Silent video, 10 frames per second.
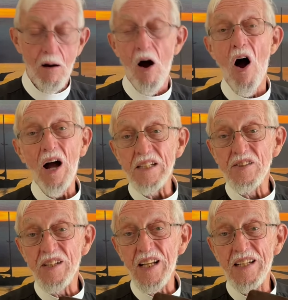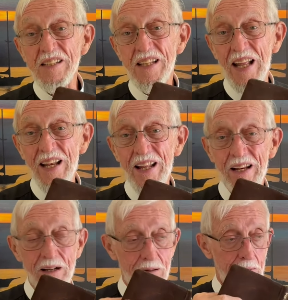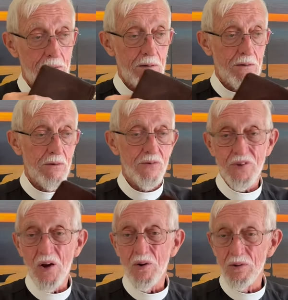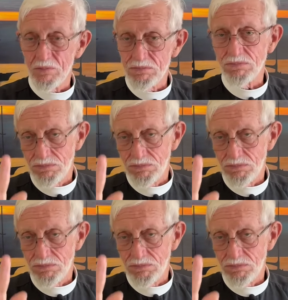Augustine did it, so